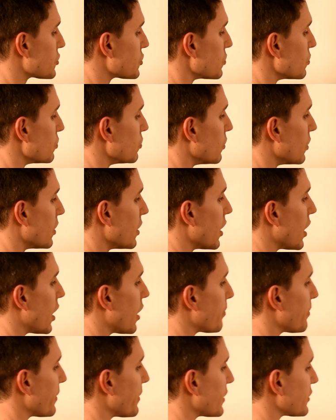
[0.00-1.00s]
2
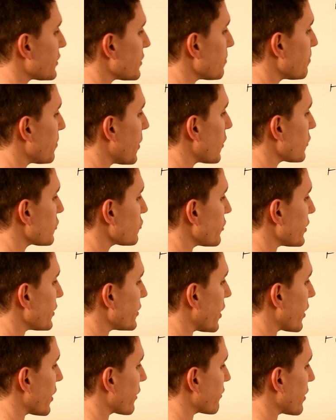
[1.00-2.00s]
appears in both tree
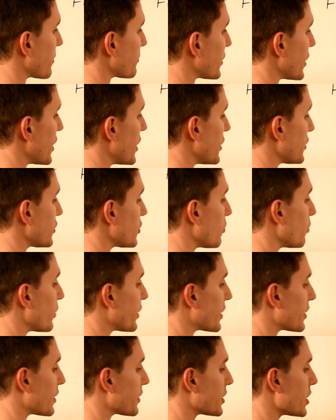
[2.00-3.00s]
diagrams, so we
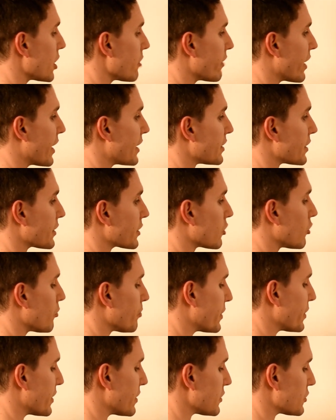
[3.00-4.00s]
can go ahead and
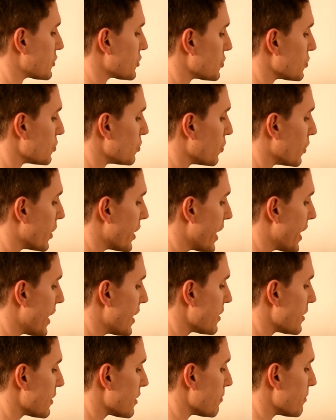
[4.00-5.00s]
copy this 2
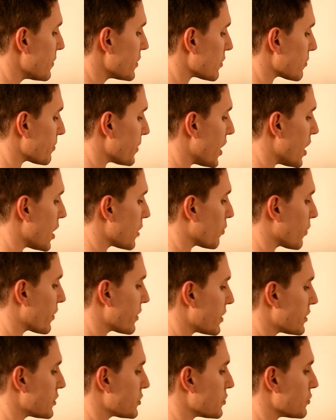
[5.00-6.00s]
in the middle part where
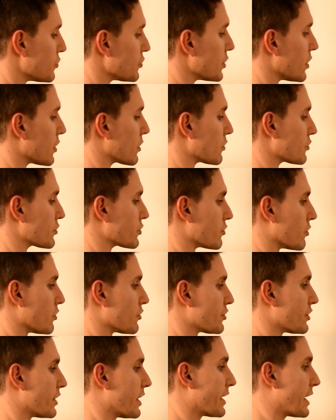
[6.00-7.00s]
the two circles
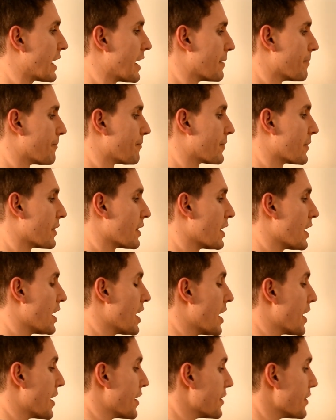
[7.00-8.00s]
cross again.
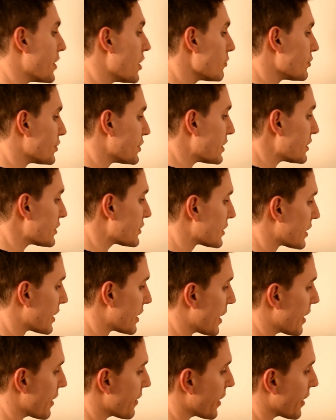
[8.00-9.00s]

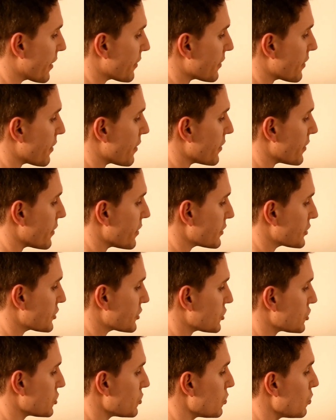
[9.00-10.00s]
Notice that
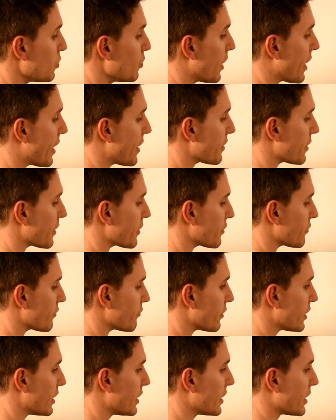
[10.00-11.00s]
this 2 and the
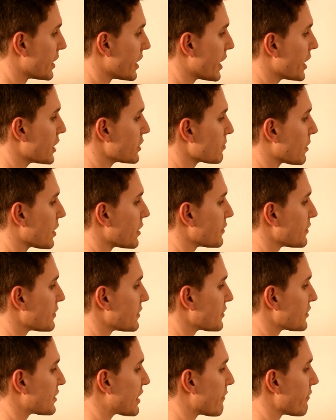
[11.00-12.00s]
3, as well as
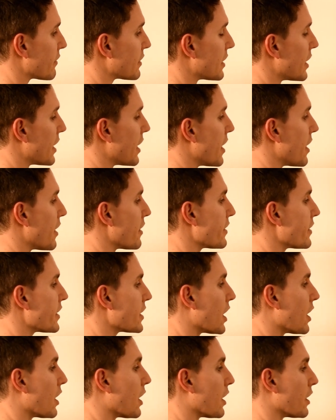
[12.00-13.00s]
this 7, they
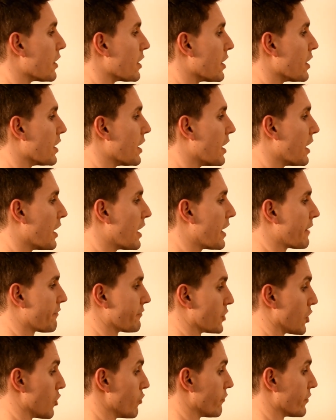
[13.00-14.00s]
are
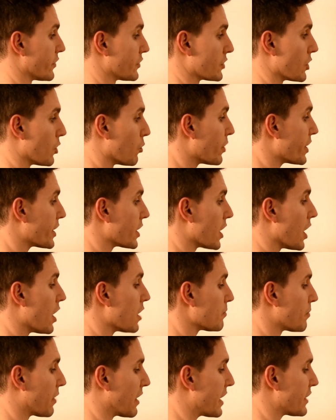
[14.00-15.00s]
leftovers. We
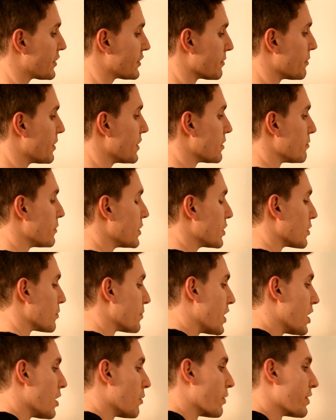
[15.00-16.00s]
can't place them in the middle
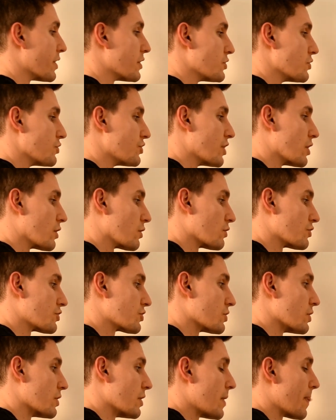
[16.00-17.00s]
part where the two
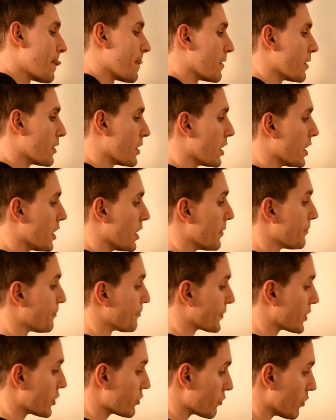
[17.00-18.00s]
circles
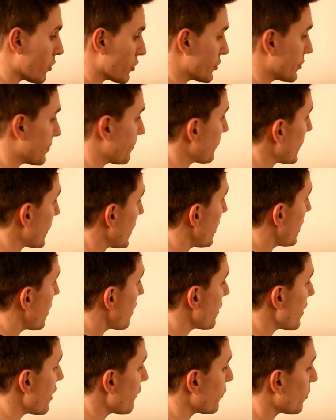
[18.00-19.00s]
cross.
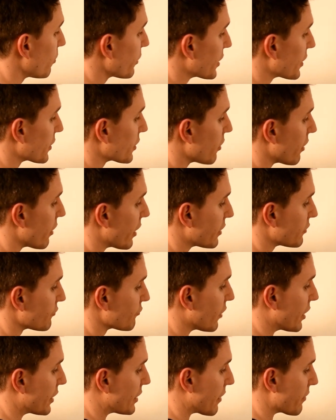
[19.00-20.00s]
Therefore, we can go ahead
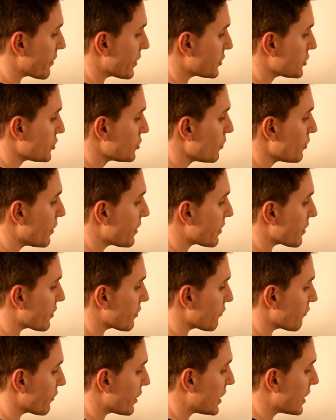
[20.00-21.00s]
and write down the 2 and the
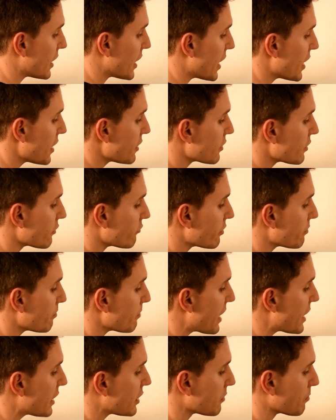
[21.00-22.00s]
3 in the
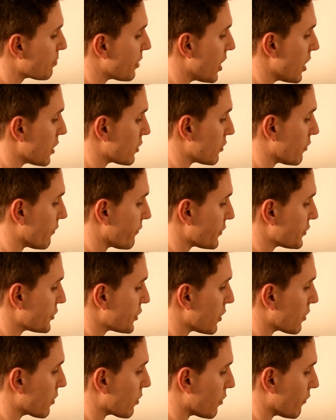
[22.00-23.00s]
remaining part of the
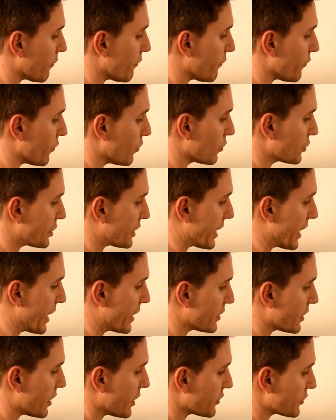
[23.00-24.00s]
circle of
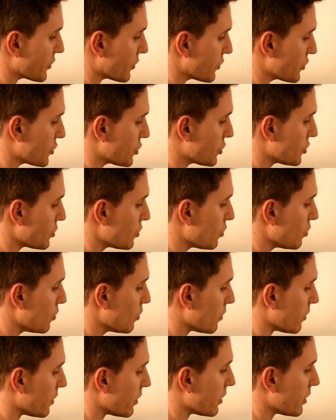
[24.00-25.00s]
48. So
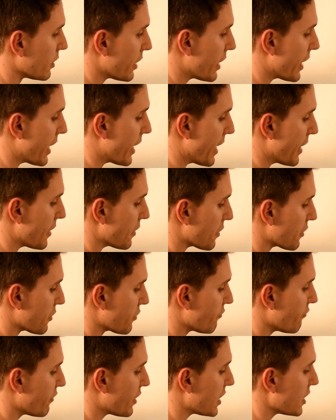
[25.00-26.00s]
2 and
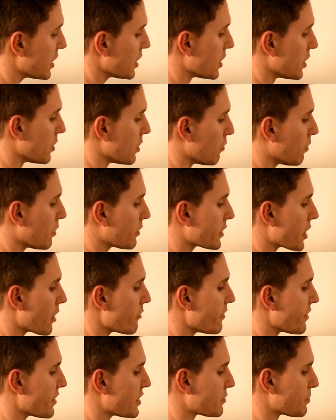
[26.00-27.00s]
3 will go
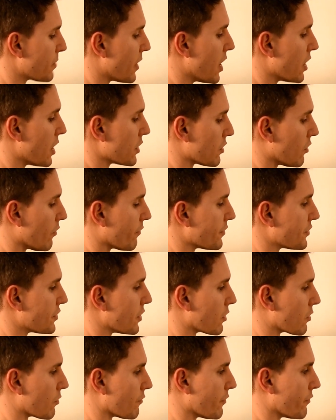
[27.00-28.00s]
in this part of the
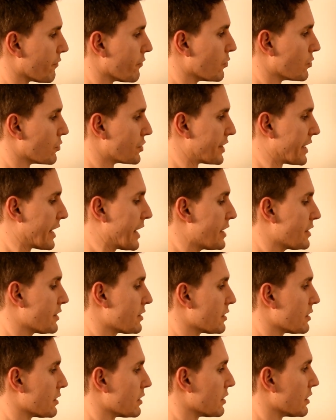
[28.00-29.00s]
circle for
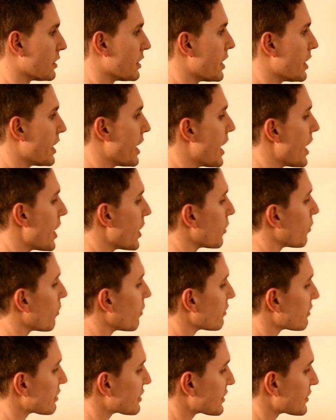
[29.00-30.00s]
48,
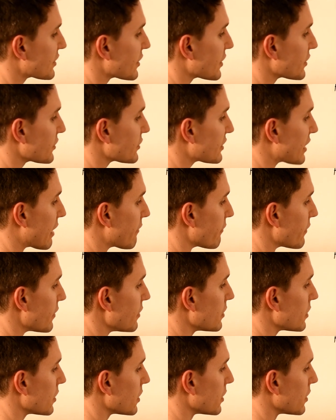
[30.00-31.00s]
whereas
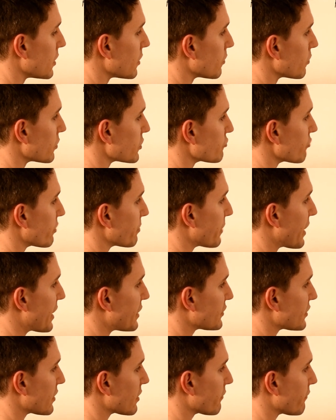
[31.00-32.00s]
7, which
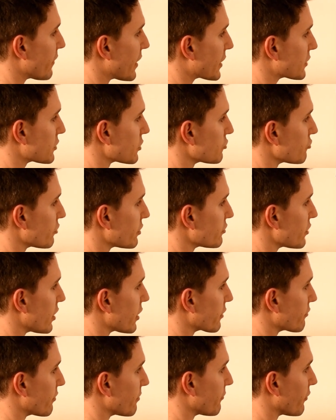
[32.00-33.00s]
remains in the factor tree
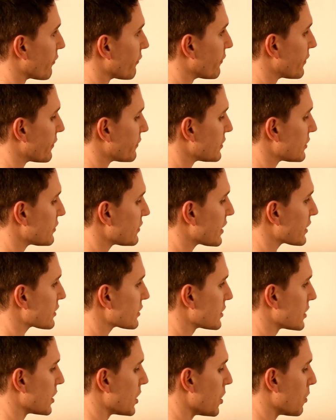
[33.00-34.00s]
diagram for
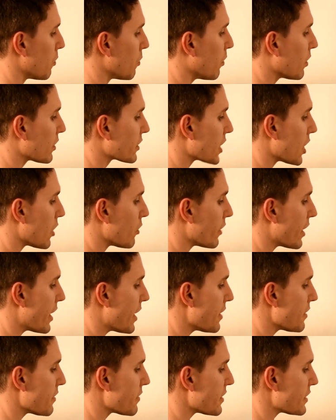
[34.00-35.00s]
56, will go
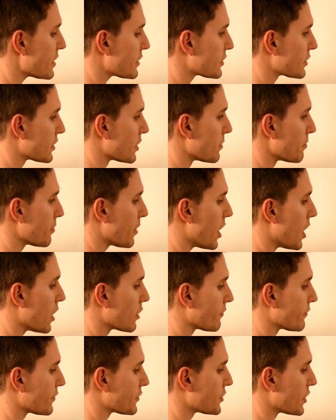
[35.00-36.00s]
in this
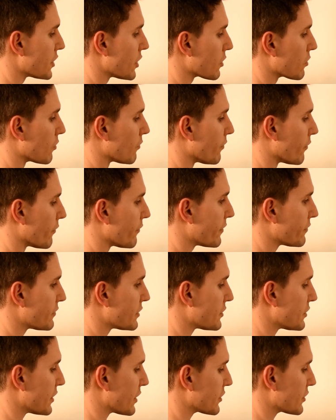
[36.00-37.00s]
part of the circle for
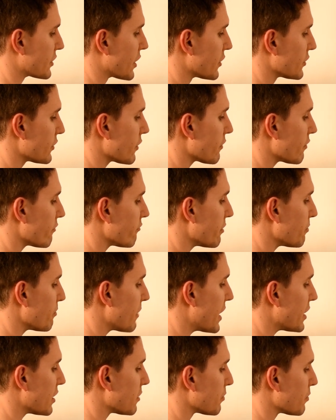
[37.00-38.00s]
56. So the
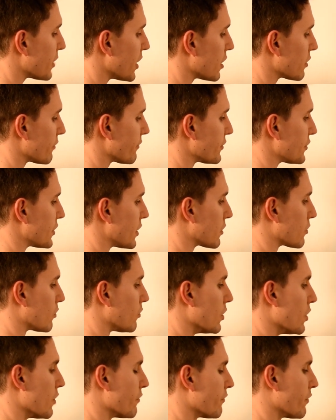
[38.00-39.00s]
remaining part of the
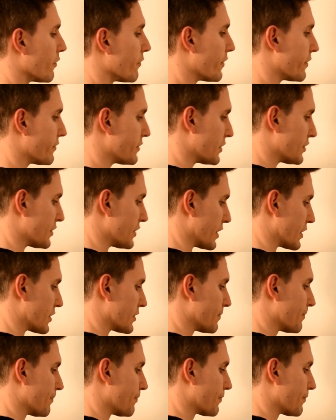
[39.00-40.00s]
circle for 56.